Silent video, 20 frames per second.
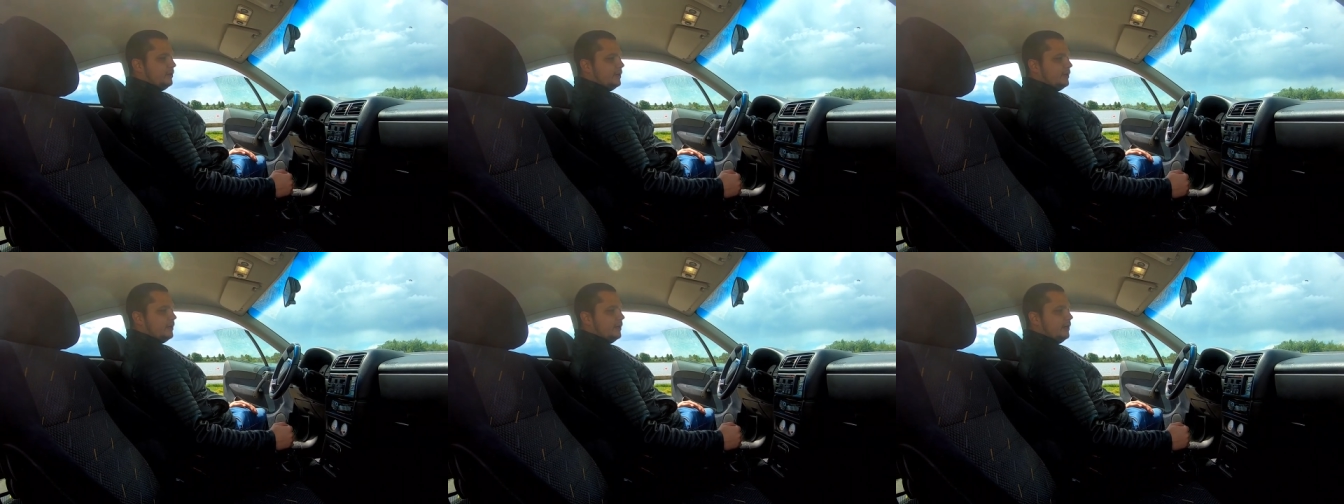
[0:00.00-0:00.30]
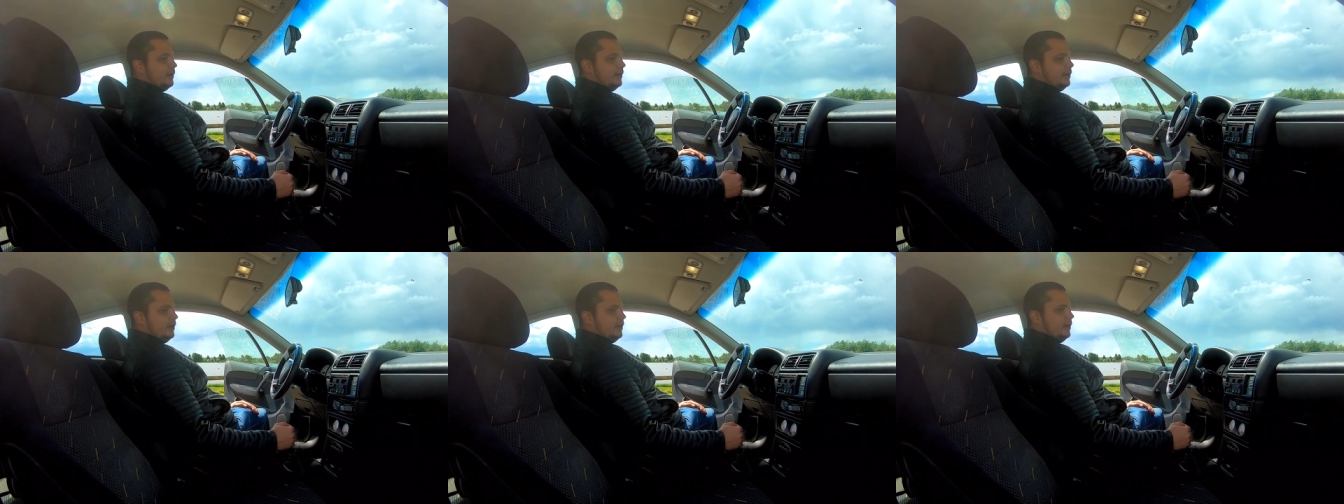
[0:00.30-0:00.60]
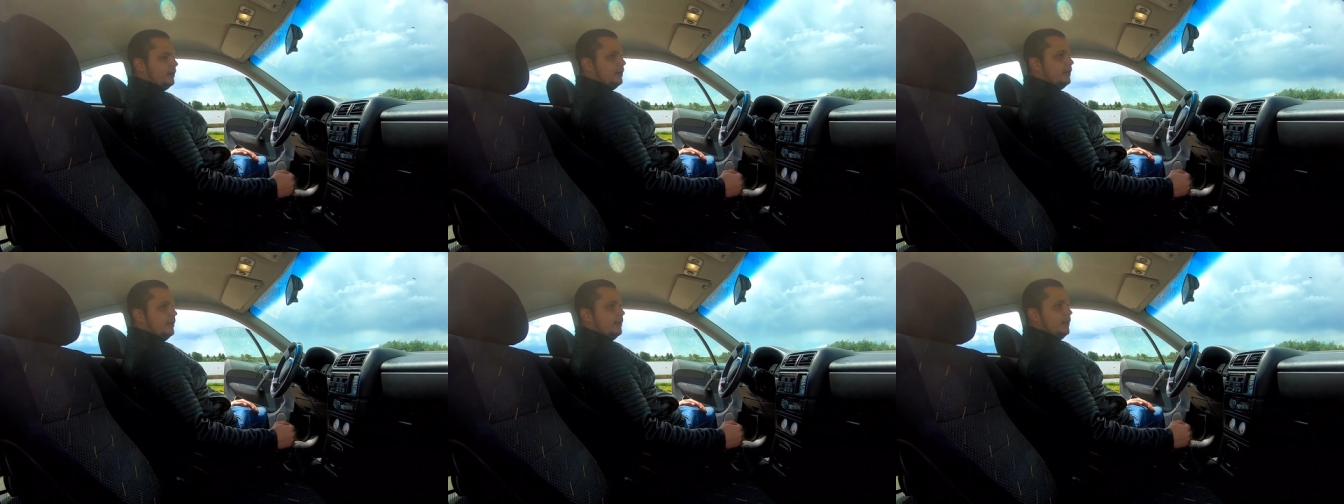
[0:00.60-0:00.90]
what
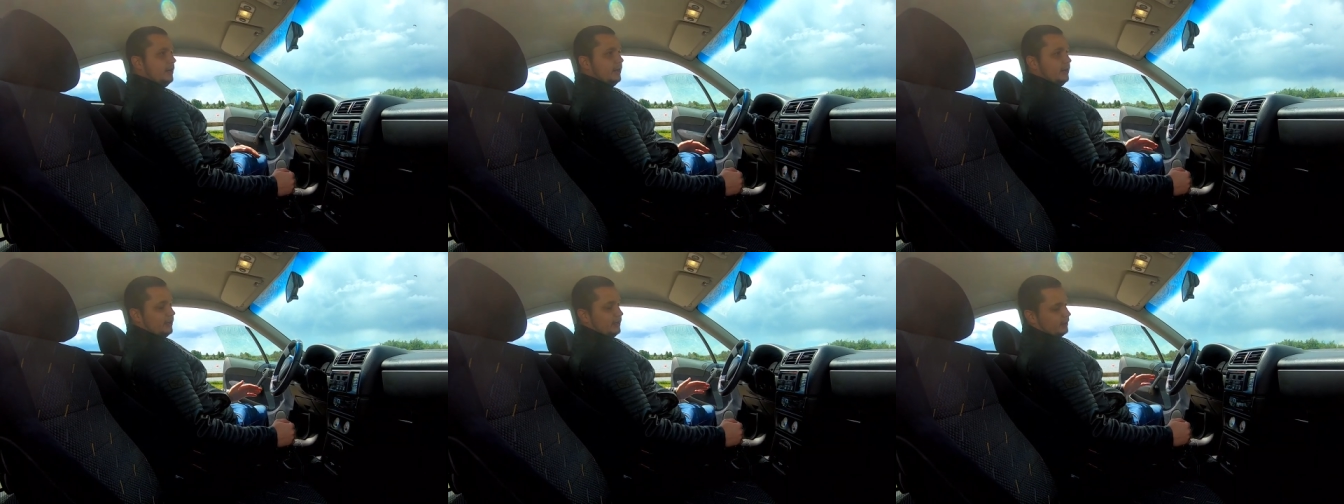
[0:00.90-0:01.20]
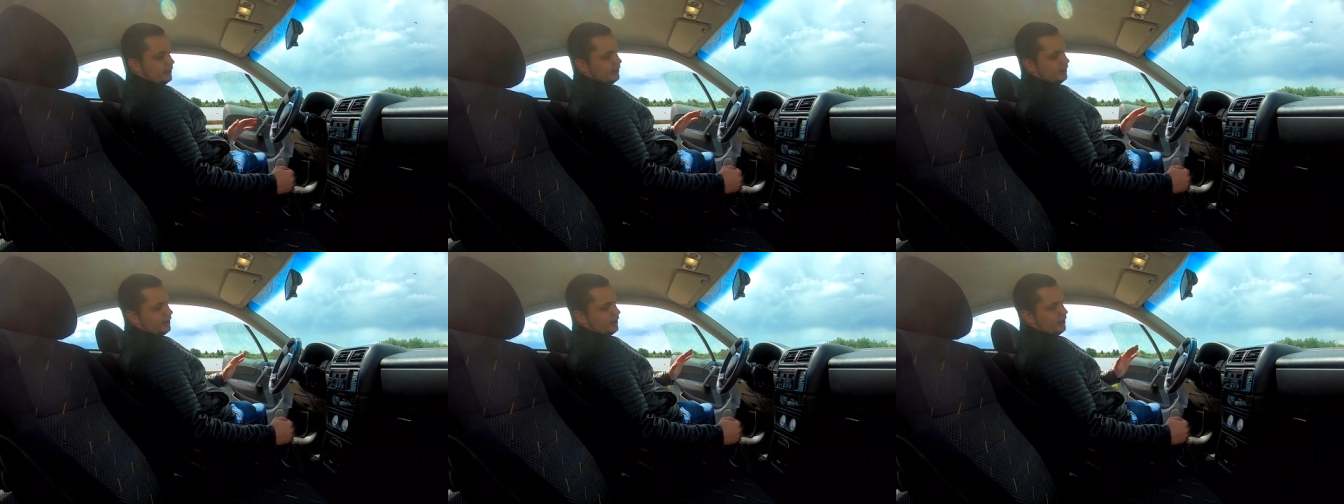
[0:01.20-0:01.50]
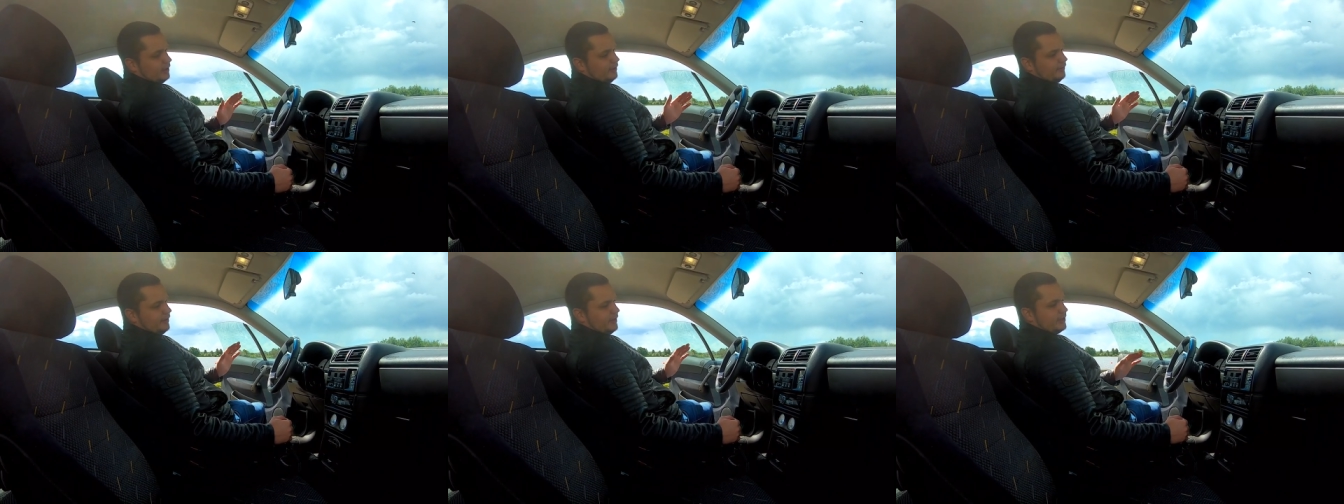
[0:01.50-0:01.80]

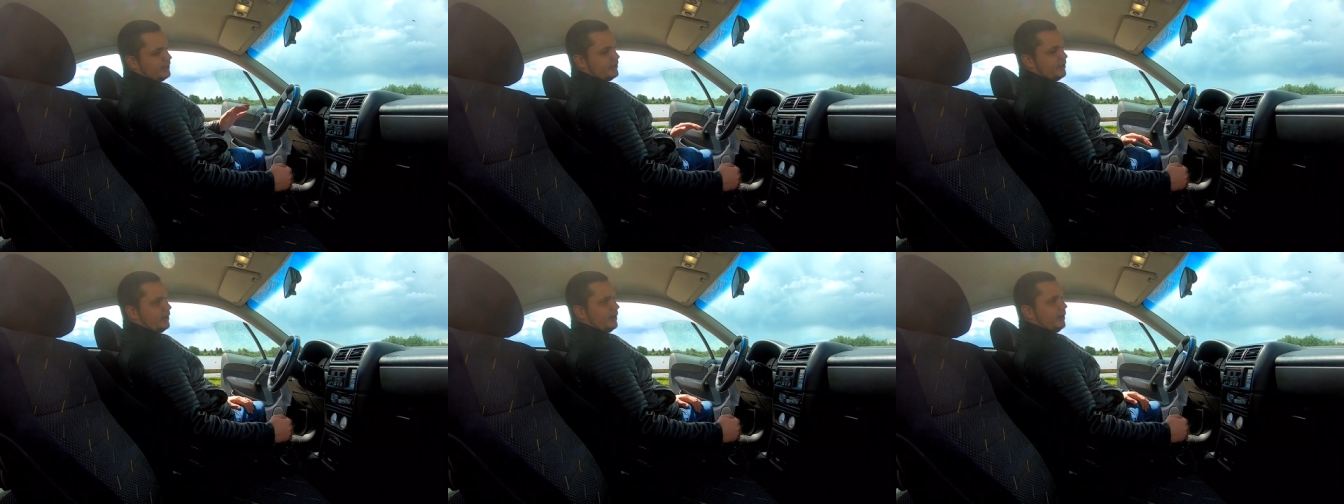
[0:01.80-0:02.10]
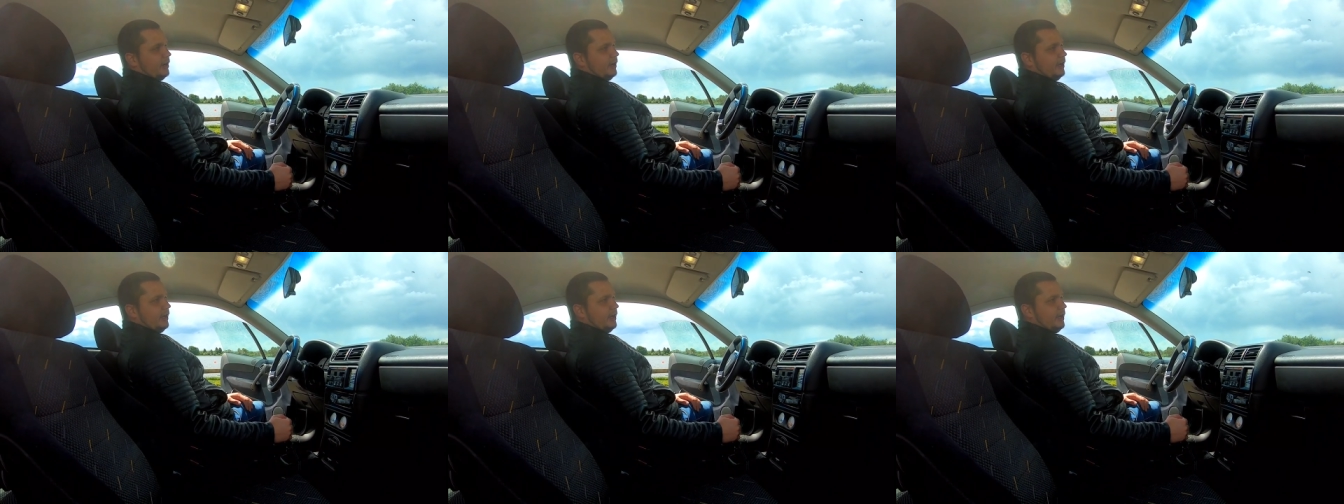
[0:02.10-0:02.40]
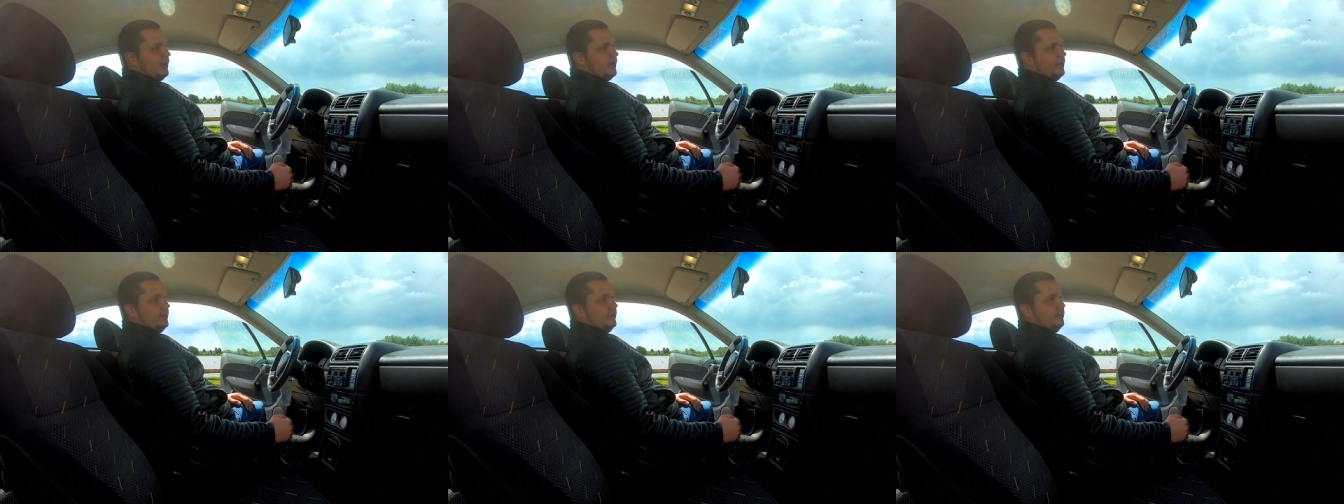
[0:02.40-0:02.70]
Vectra
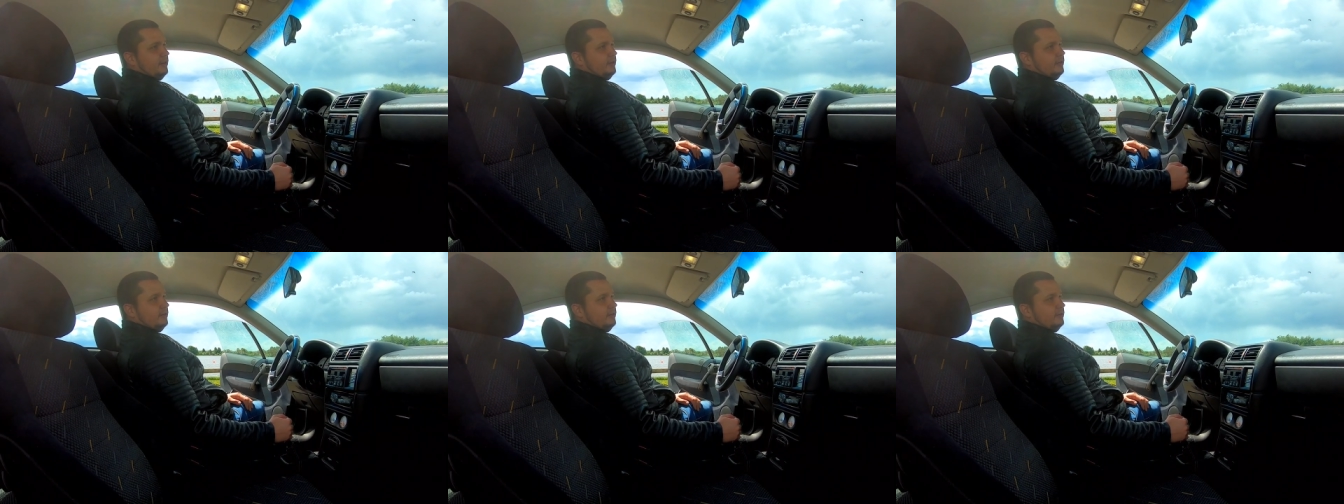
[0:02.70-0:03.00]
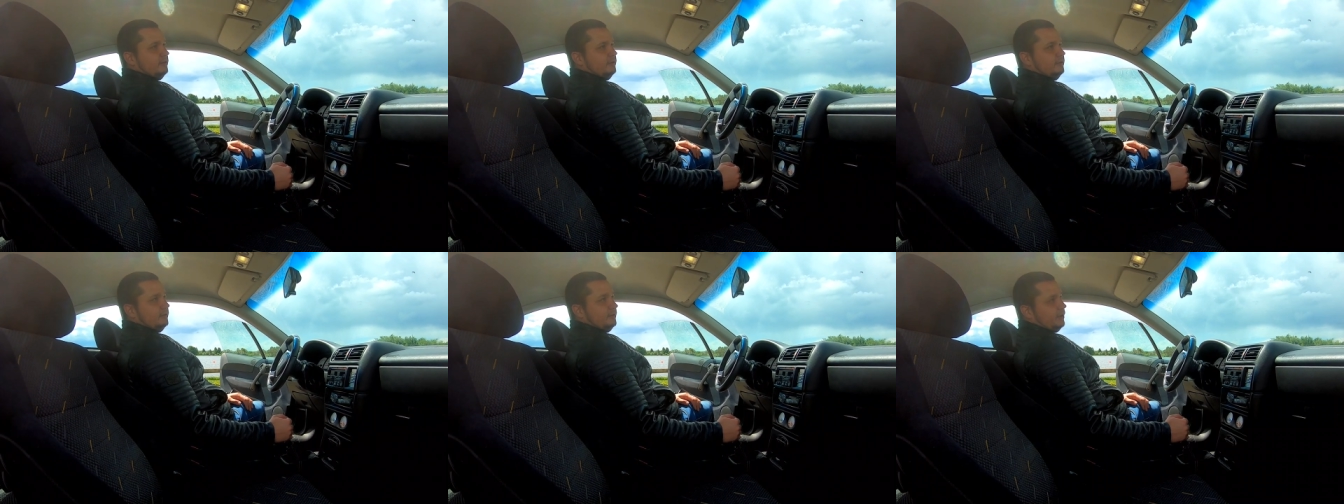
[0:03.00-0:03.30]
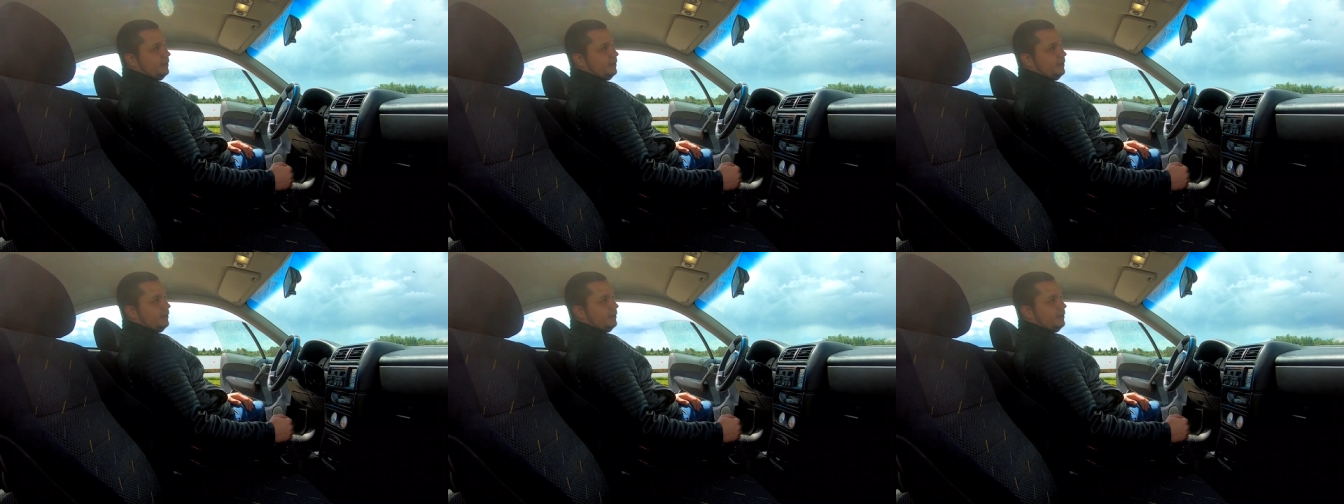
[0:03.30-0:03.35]
A, you know,